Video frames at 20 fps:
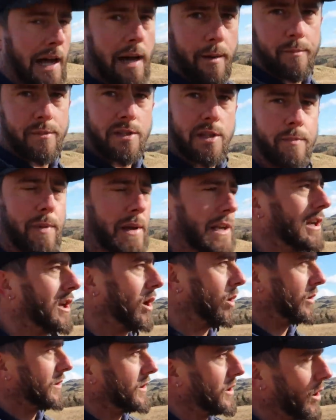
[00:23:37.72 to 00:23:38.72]
camps a bit
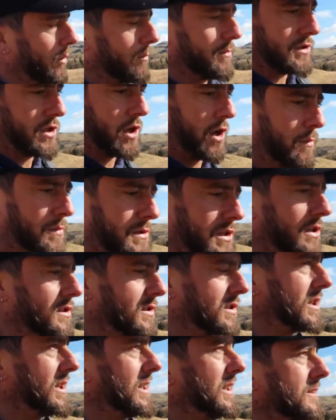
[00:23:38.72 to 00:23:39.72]
lower than on tops,
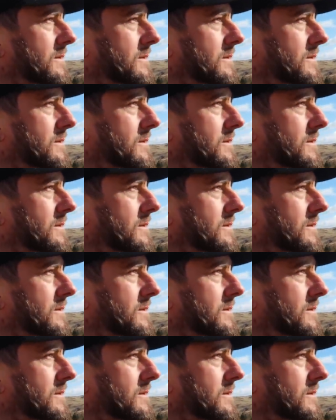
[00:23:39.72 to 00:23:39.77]
because